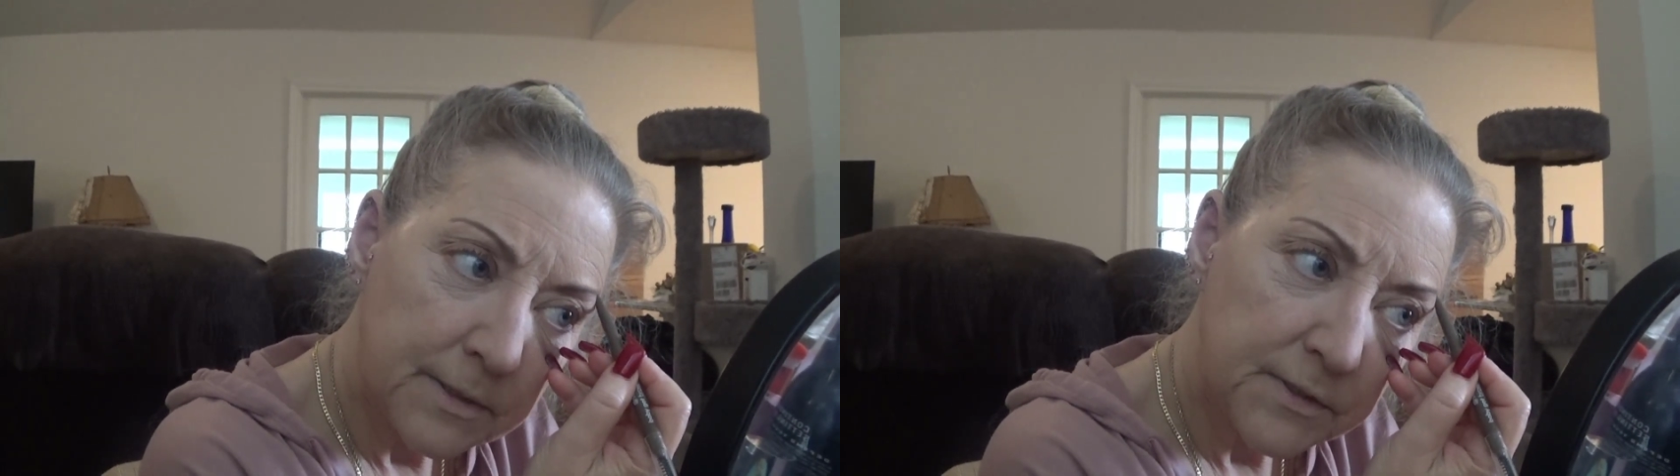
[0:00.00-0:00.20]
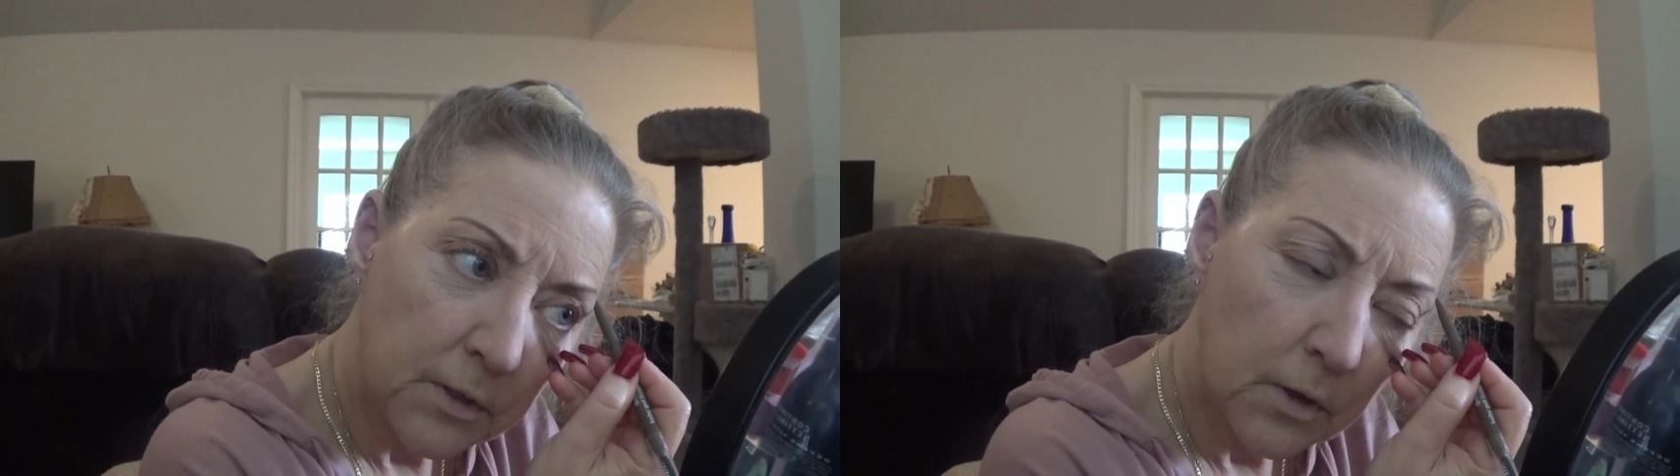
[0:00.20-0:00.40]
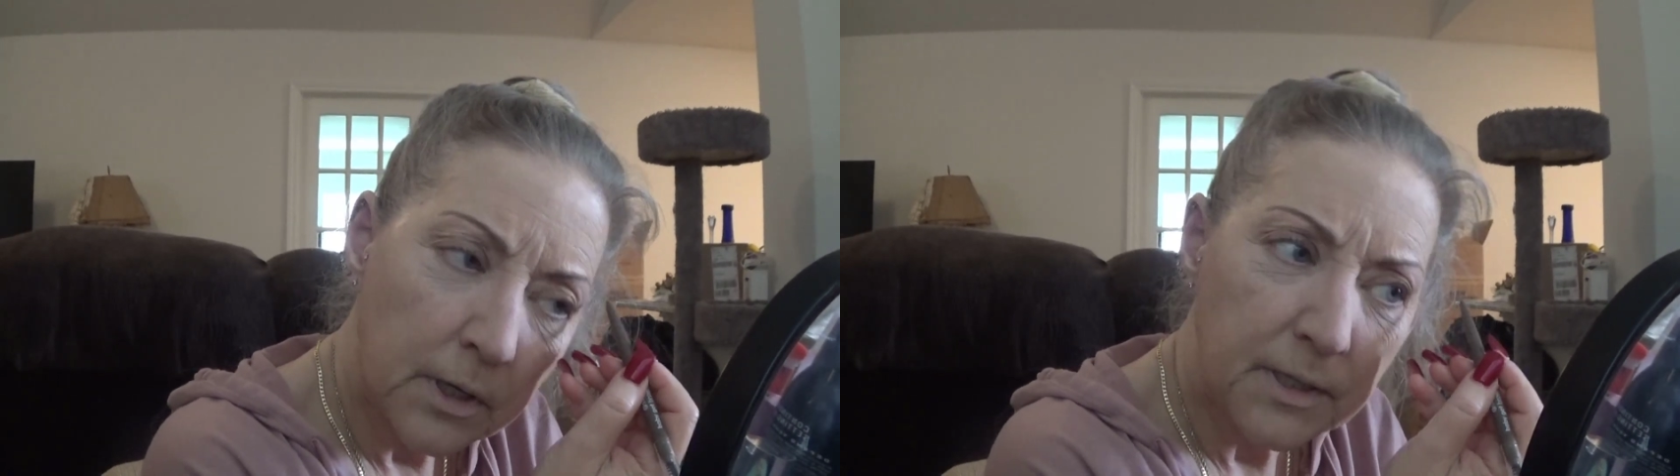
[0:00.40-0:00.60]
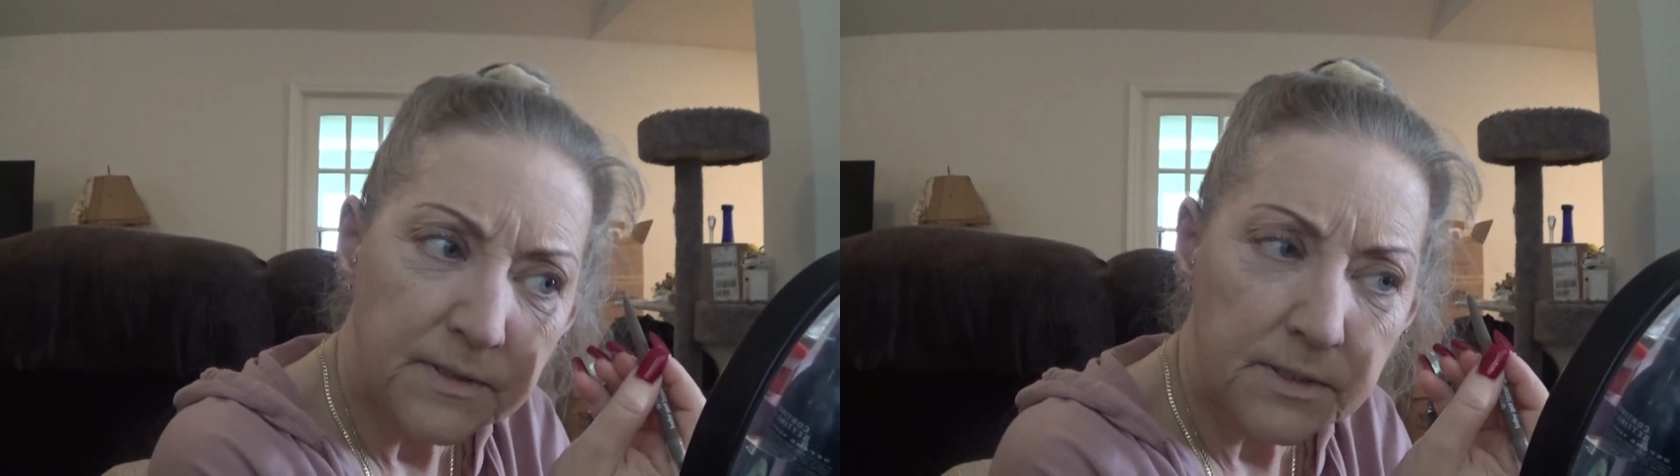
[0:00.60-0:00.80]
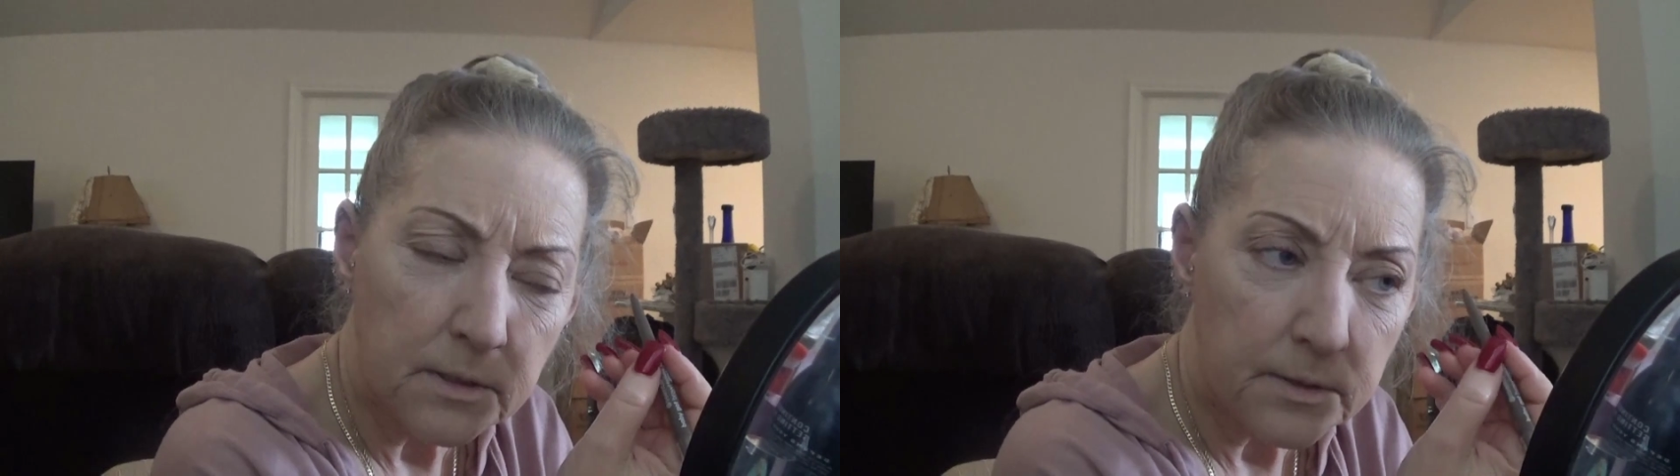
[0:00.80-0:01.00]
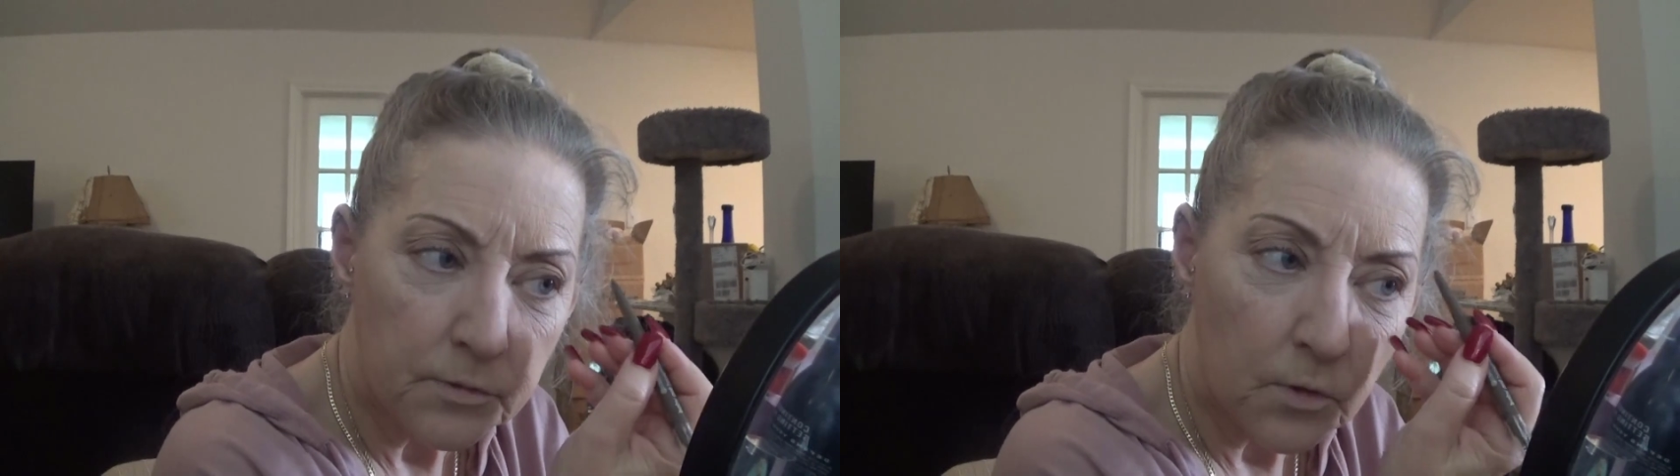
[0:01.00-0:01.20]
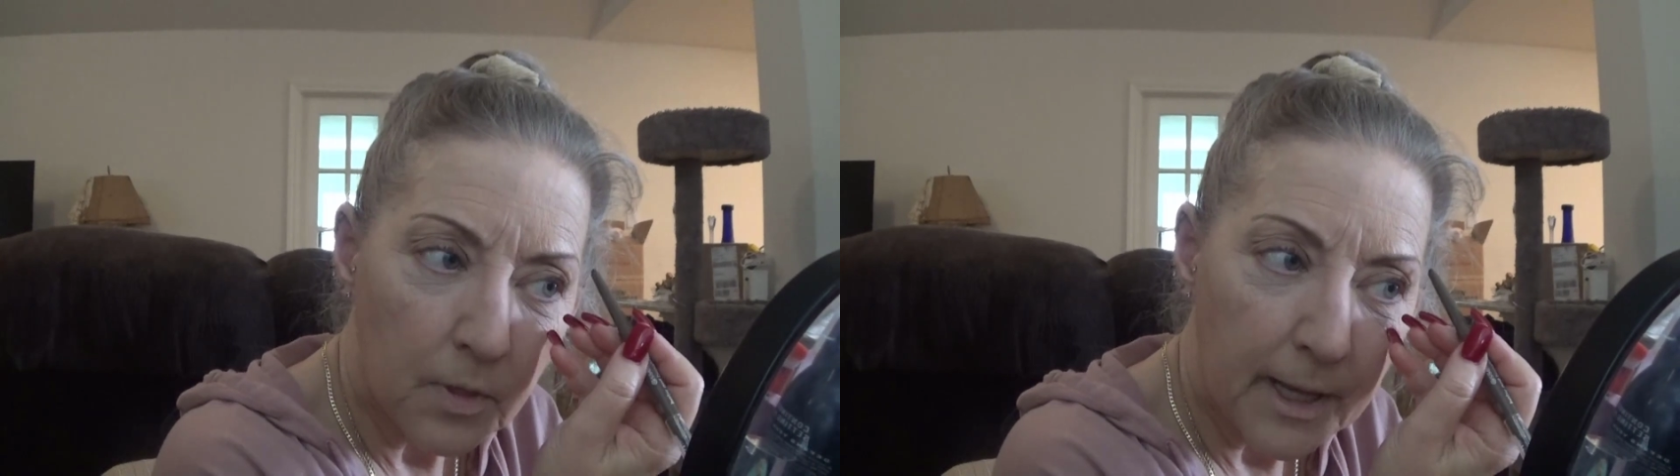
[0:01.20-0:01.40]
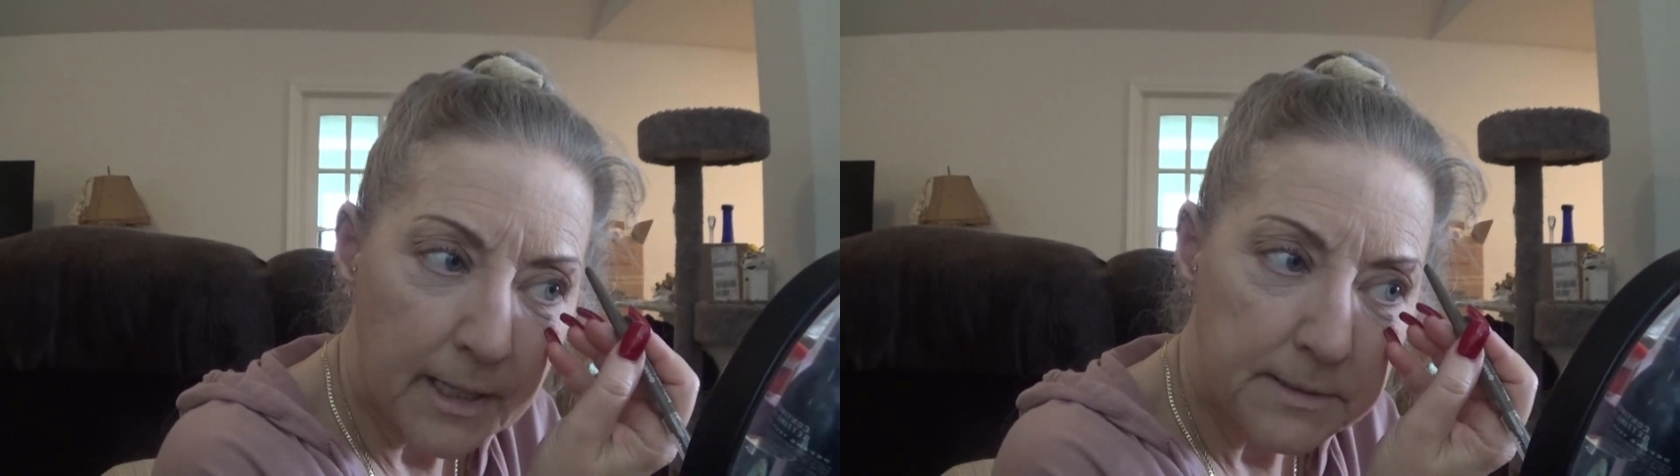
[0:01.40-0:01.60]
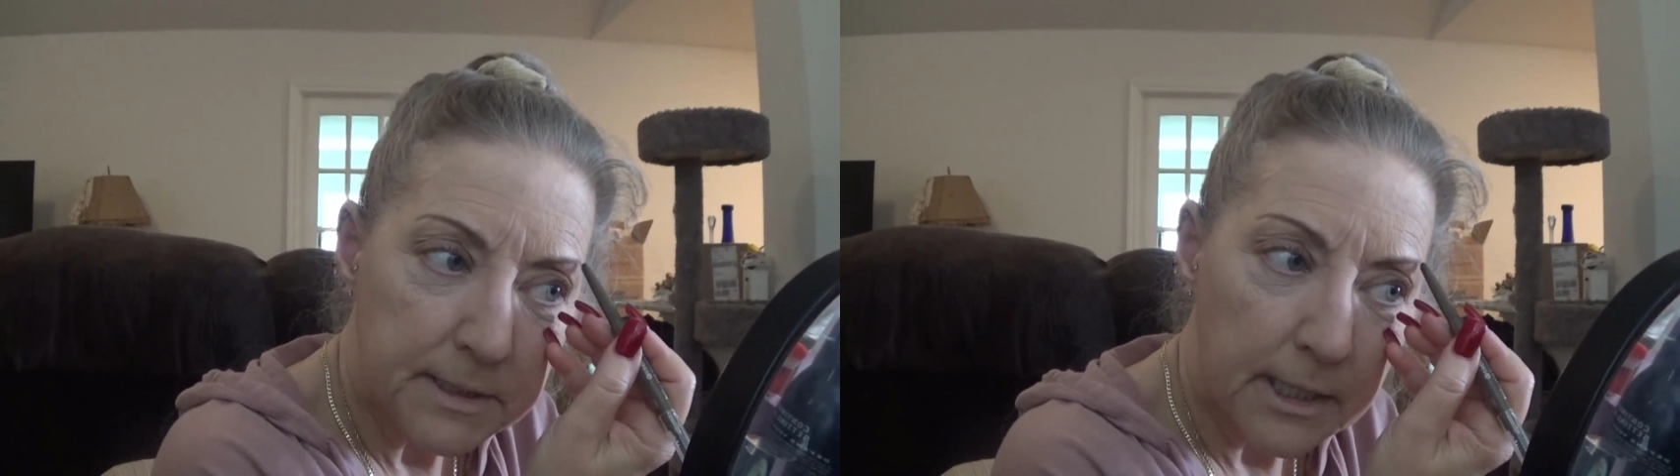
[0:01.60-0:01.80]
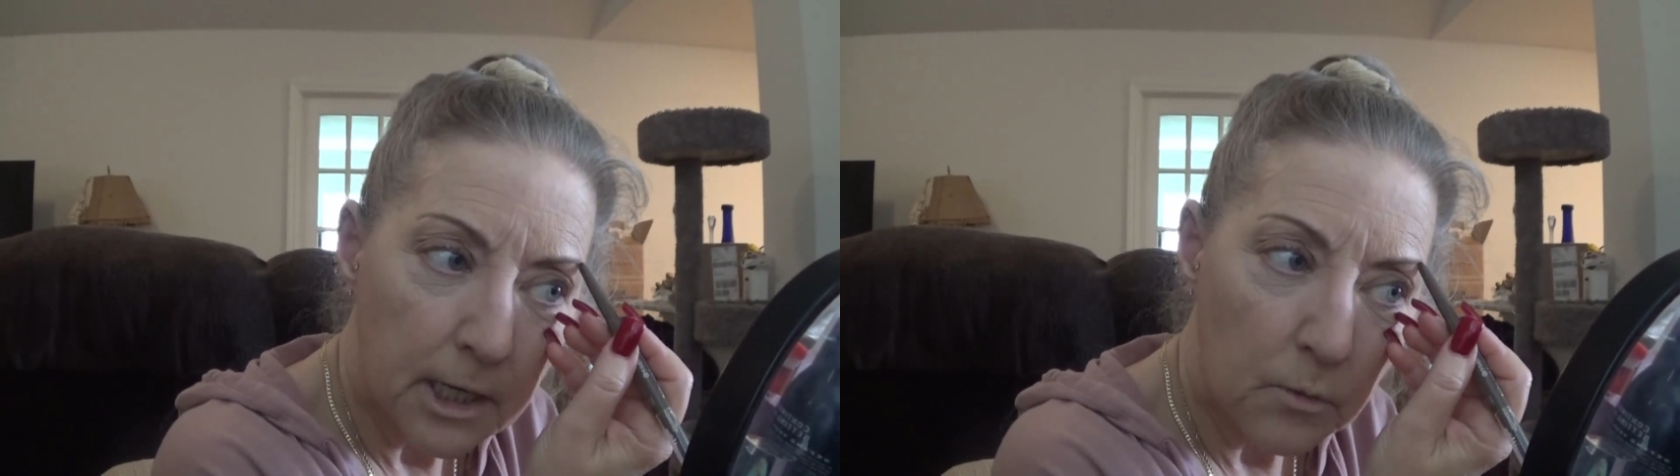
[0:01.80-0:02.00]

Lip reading: So, because the last thing I